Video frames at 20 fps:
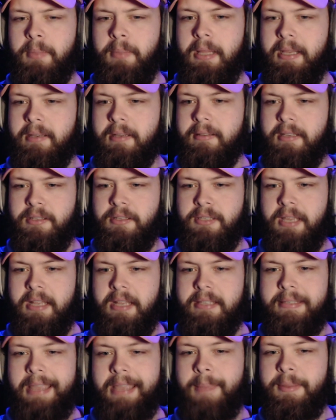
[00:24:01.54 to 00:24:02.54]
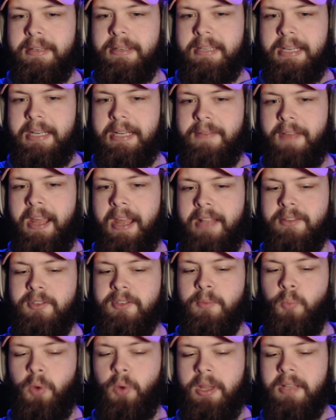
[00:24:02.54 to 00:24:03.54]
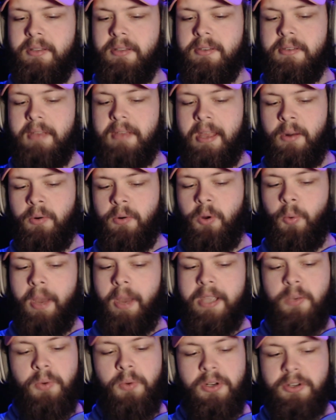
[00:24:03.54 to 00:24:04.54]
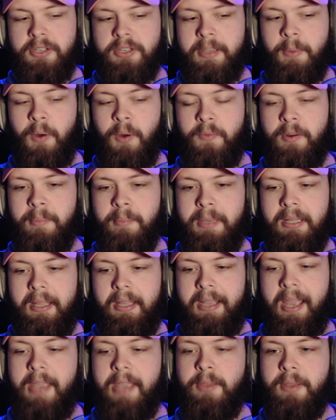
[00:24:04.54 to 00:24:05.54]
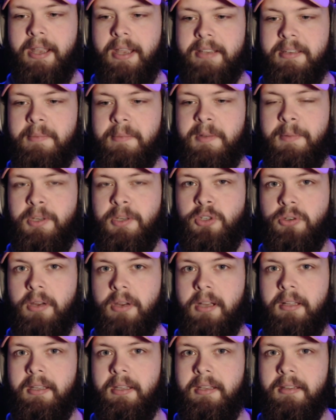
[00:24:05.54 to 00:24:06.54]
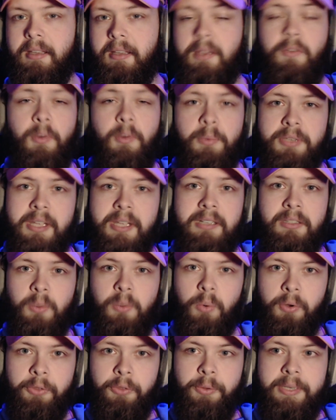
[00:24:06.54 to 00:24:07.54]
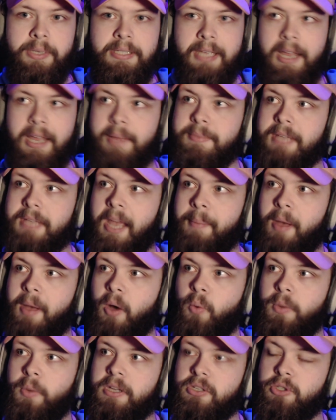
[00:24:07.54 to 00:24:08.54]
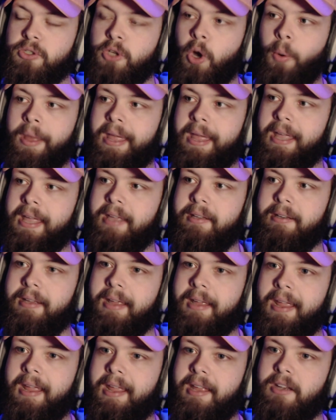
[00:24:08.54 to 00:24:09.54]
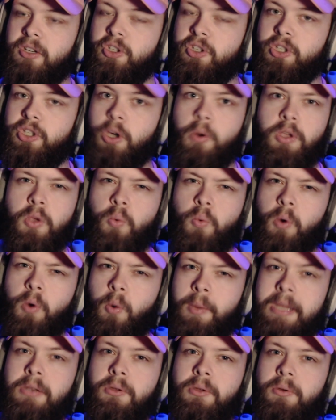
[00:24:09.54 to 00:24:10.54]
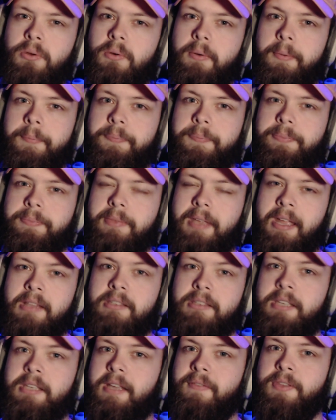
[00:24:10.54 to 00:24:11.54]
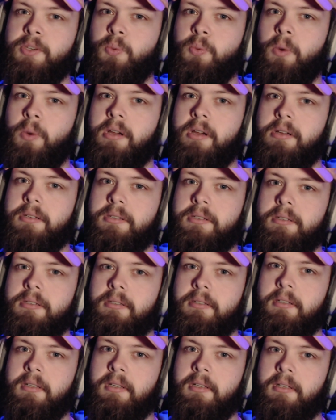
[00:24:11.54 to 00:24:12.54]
Like they said, Sam and Dean have had some wins. I don't know why you wouldn't just come over and be like, hey, you guys seem to be struggling. Like, you've almost ended the world three times. How about we just go ahead and show you what we do? And see if this works.